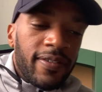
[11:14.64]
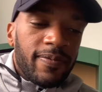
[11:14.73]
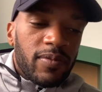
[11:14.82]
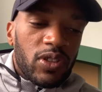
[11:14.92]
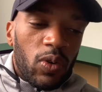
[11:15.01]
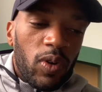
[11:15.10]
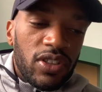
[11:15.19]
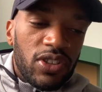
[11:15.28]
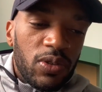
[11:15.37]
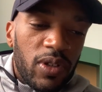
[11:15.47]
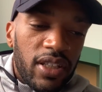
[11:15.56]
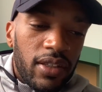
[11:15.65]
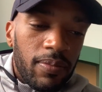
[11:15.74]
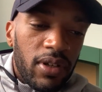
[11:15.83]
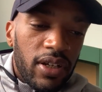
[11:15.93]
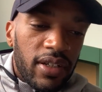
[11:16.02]
So once you get the
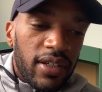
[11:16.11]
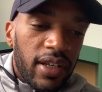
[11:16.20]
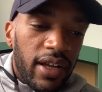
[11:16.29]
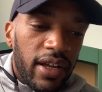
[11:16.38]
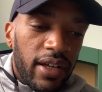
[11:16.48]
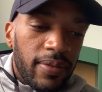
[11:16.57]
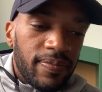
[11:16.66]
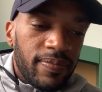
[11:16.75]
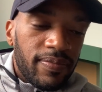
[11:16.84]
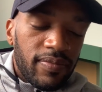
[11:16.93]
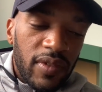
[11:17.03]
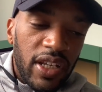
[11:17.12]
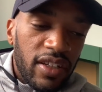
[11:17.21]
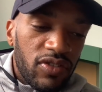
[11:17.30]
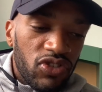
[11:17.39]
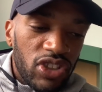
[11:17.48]
book,
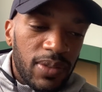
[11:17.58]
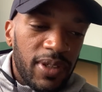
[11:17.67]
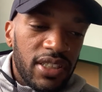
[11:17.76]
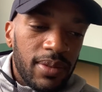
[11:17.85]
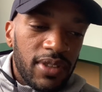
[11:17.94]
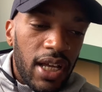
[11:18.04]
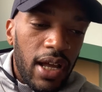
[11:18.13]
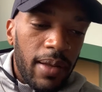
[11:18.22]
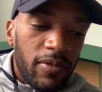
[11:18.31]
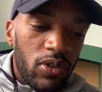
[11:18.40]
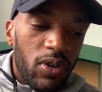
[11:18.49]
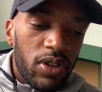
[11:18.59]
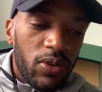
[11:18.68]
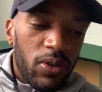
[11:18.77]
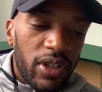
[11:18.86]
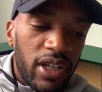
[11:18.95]
just spend some time going
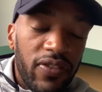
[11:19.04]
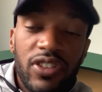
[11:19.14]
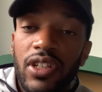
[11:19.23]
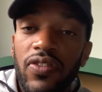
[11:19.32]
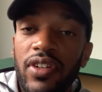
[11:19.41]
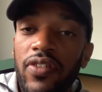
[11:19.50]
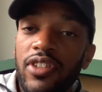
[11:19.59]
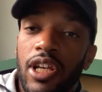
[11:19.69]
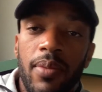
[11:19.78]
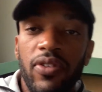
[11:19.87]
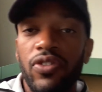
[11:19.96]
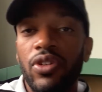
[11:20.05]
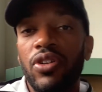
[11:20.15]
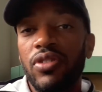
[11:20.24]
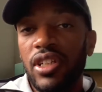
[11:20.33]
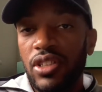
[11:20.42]
through it. Give yourself enough time. If you know
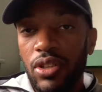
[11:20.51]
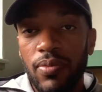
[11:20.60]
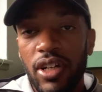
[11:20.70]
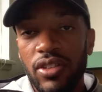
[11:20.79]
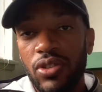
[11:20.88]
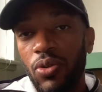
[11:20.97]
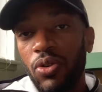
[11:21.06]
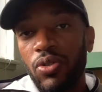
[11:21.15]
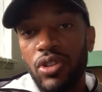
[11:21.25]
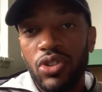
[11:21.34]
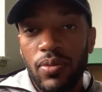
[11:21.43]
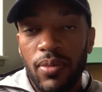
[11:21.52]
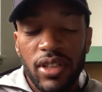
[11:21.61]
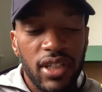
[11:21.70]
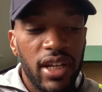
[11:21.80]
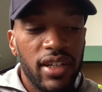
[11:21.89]
you need 2 months, order it 2
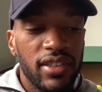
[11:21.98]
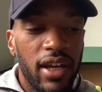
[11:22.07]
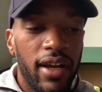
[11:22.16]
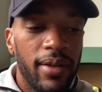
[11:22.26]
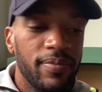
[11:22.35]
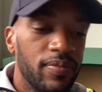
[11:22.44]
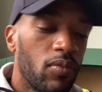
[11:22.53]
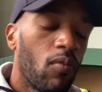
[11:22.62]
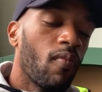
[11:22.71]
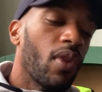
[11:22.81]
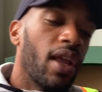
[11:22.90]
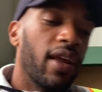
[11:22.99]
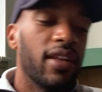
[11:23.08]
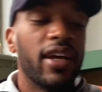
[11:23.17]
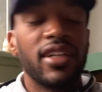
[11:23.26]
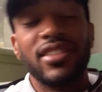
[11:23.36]
months ahead of time. And
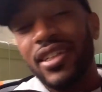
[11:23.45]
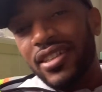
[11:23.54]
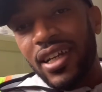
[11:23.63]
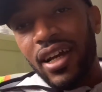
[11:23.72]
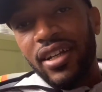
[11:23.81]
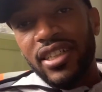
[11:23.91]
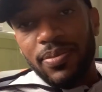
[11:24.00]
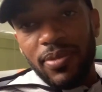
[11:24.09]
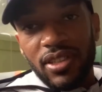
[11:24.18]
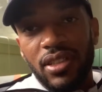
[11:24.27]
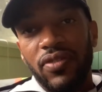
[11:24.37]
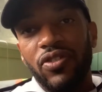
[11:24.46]
like I said, it's kind of expensive.